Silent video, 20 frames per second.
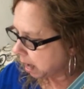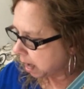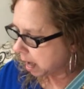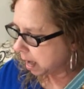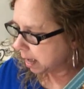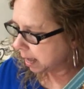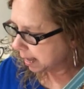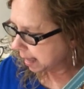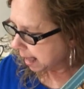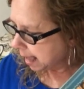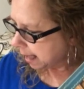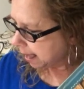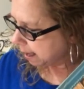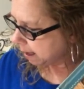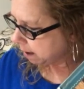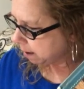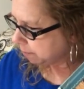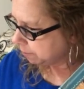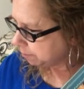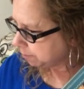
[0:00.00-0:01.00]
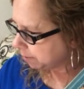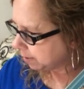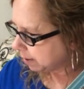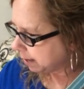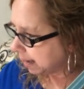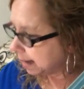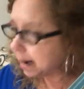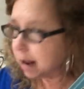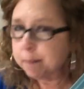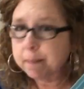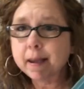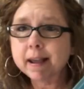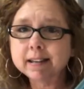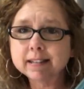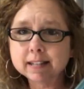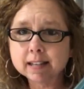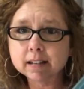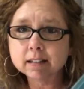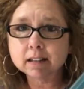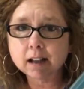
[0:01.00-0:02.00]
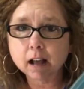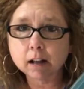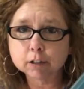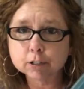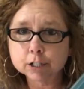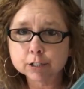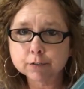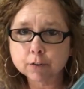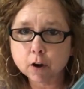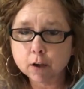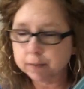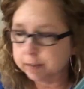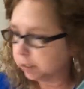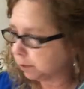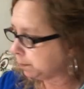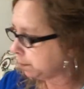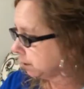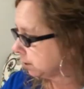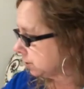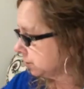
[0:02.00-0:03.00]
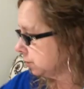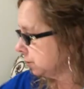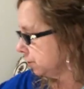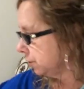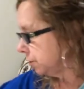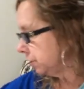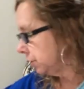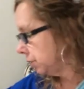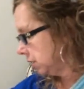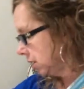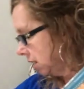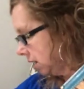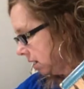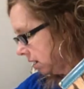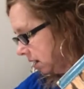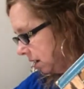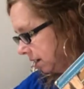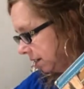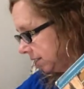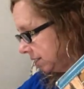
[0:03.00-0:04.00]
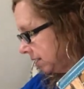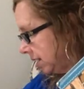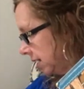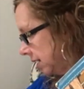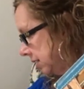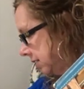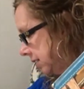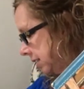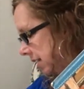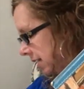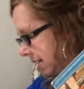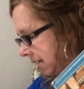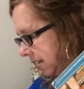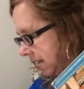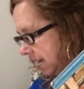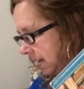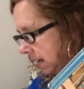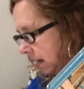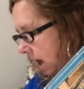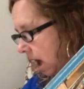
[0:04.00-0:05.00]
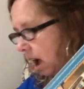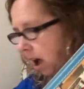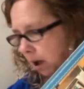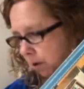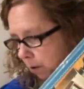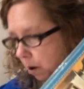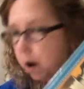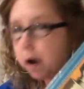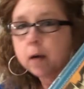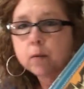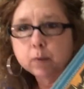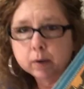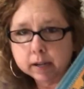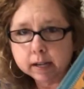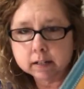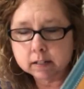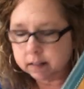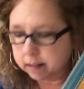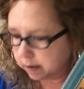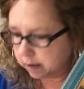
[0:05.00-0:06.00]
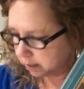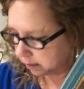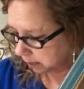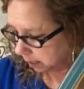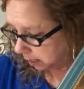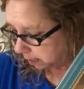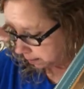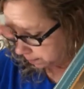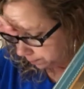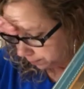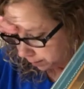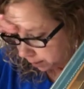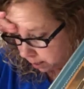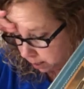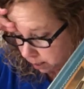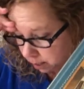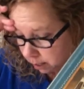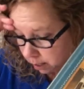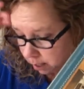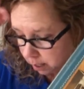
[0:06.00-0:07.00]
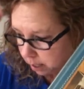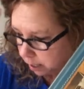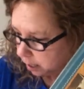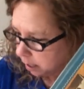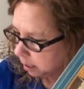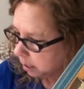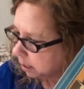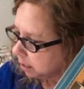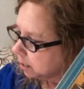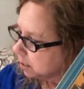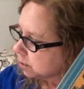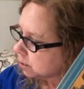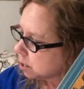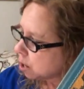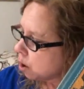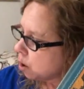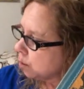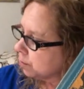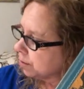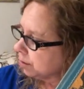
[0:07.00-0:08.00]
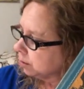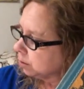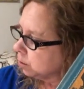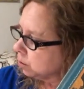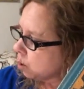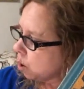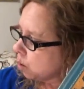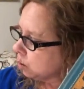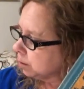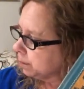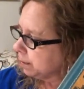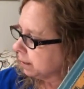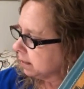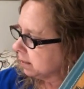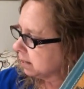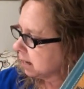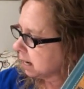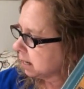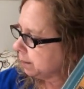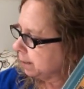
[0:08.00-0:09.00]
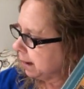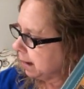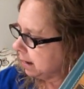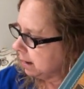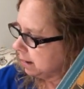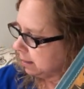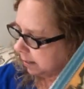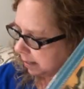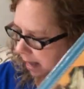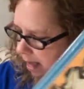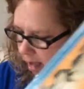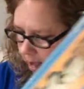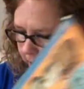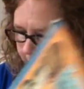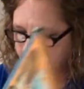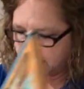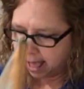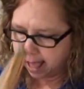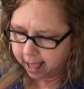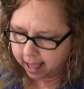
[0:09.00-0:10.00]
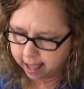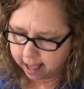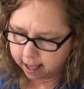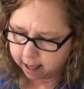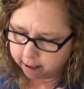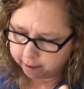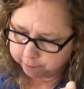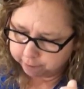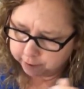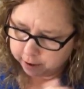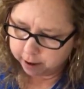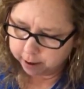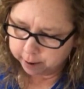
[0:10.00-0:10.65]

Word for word: I have, and I paid $10 for all these books, so there's 16, uh, oh, we'll get to that in a second. So the little golden book encyclopedias, I have